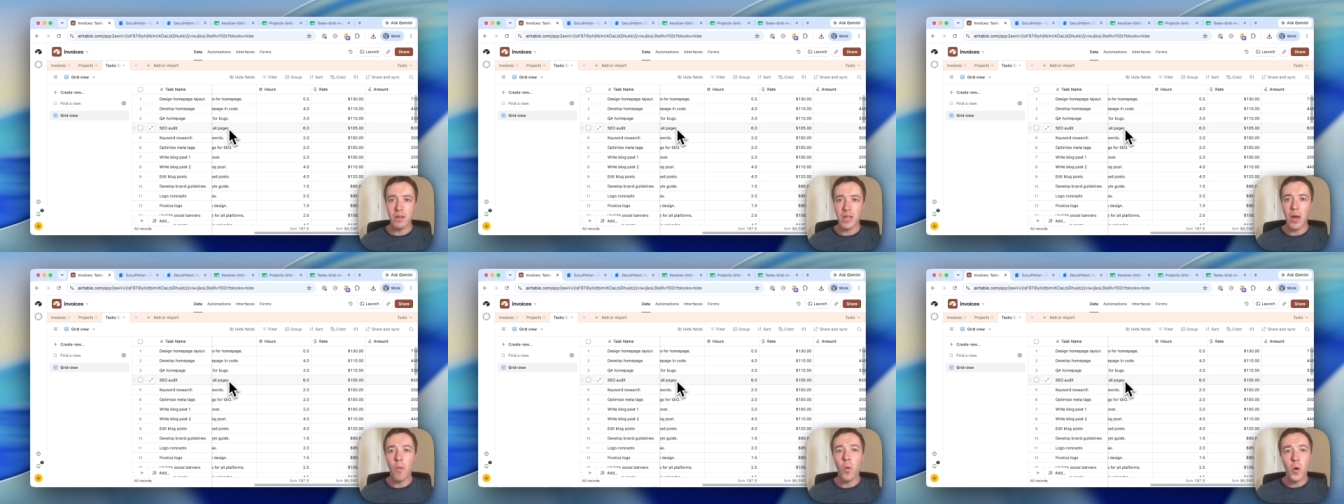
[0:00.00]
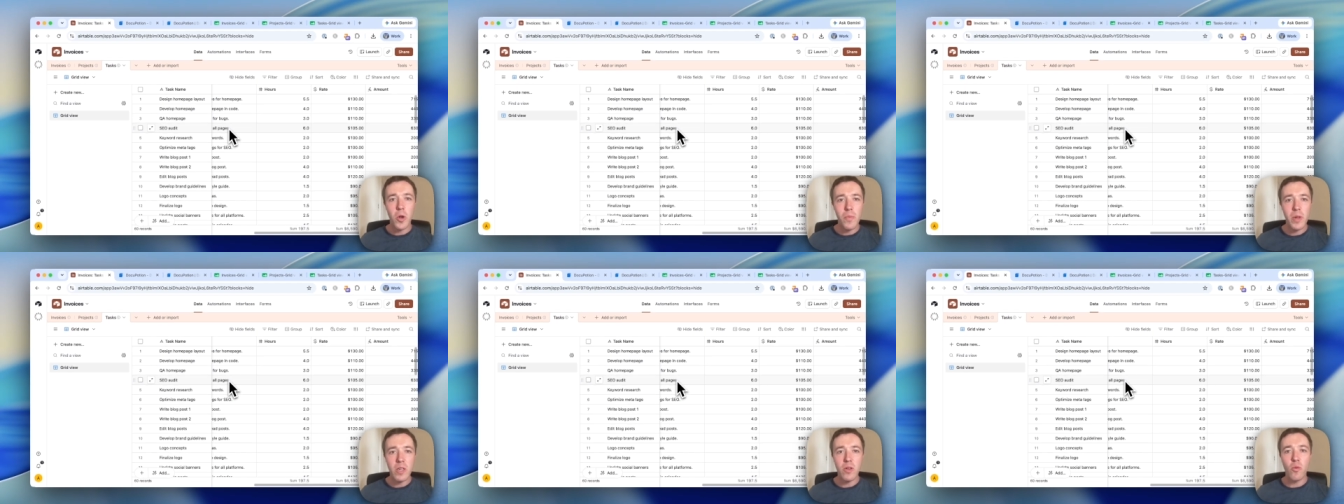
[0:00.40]
Now we're going
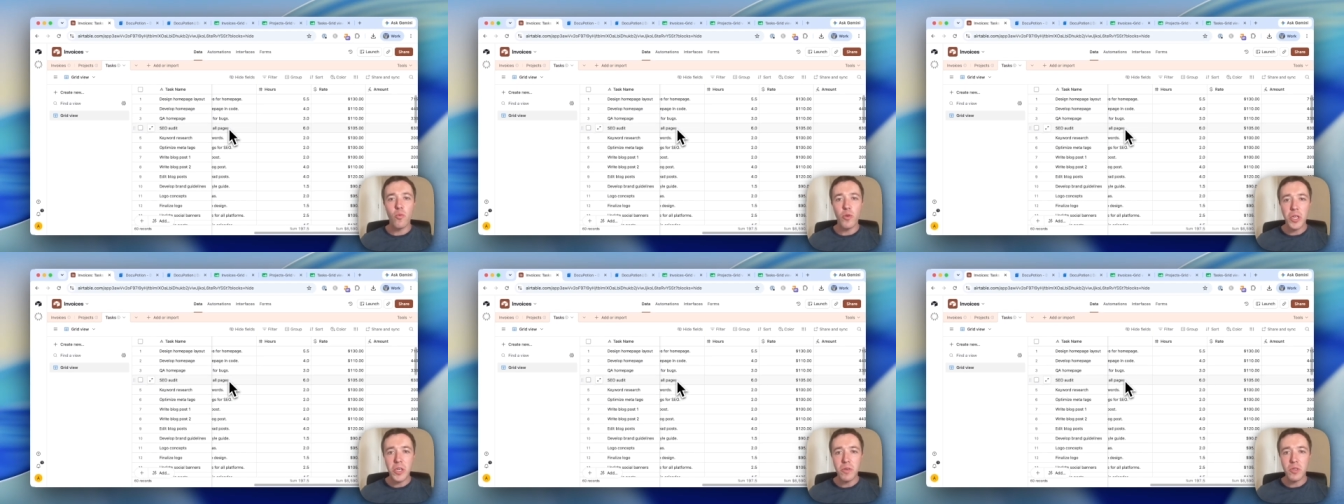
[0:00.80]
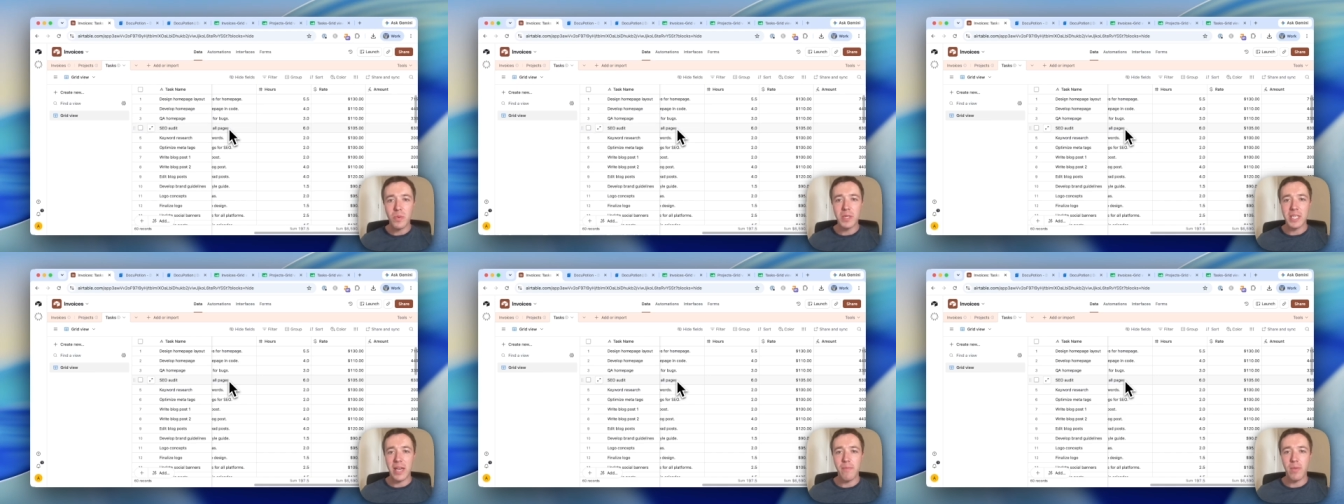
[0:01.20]
to build a
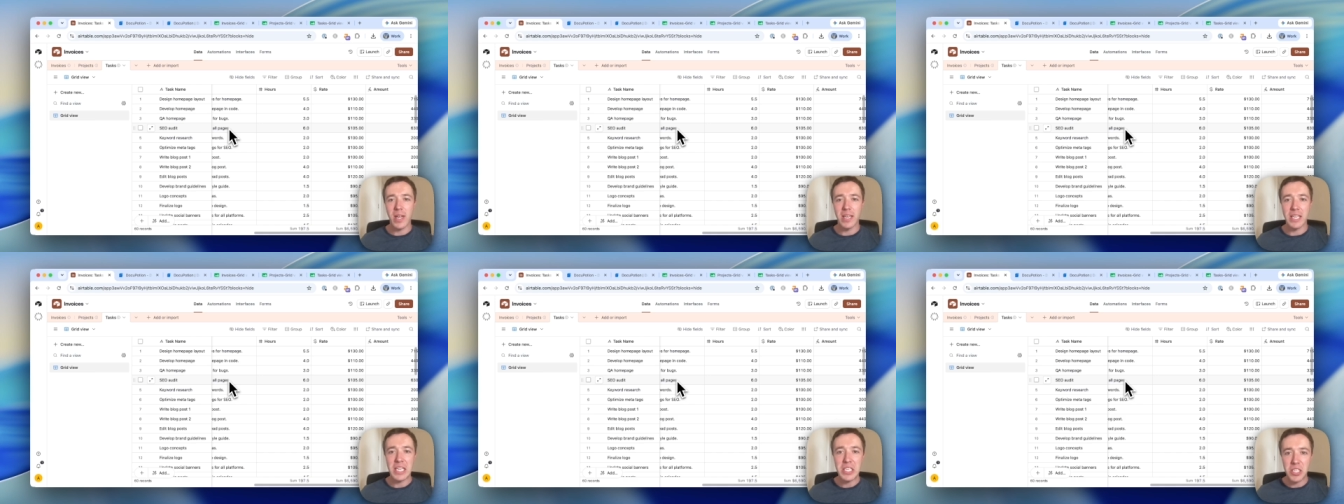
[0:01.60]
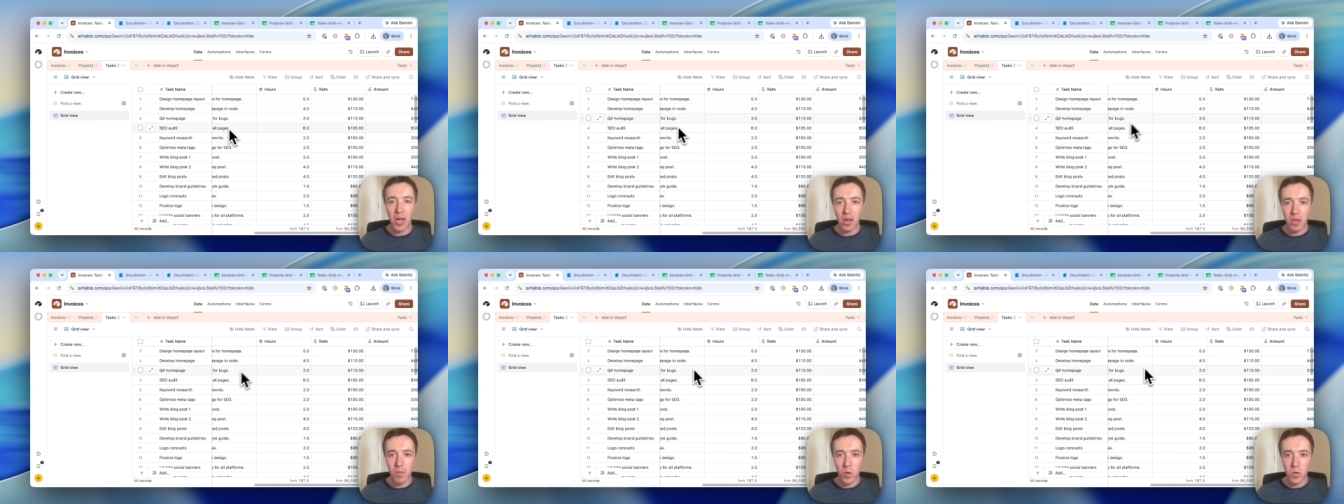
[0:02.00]
reusable template in
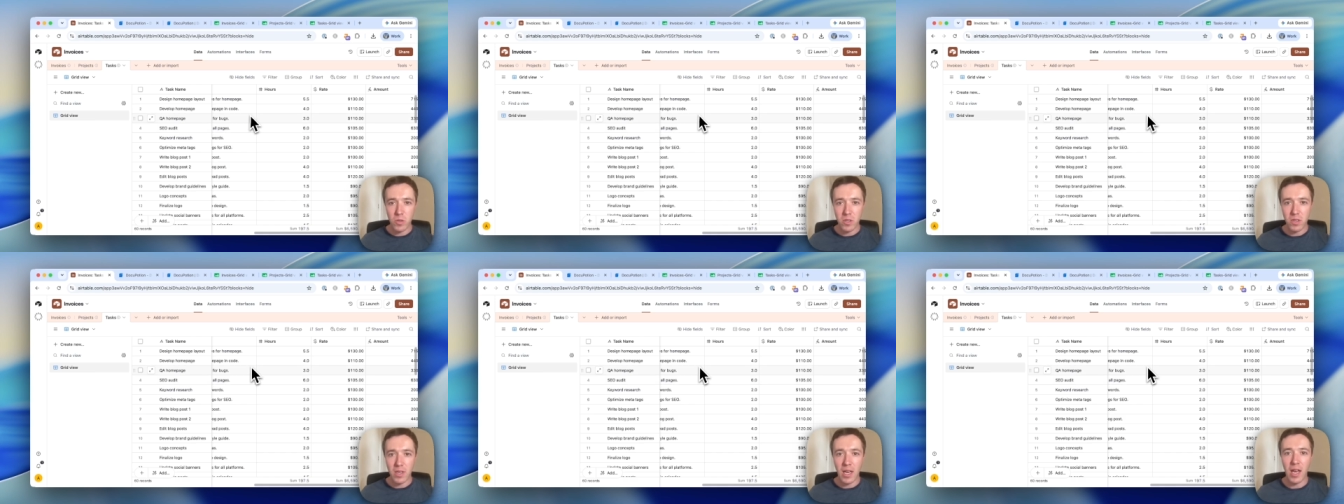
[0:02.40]
DocuPotion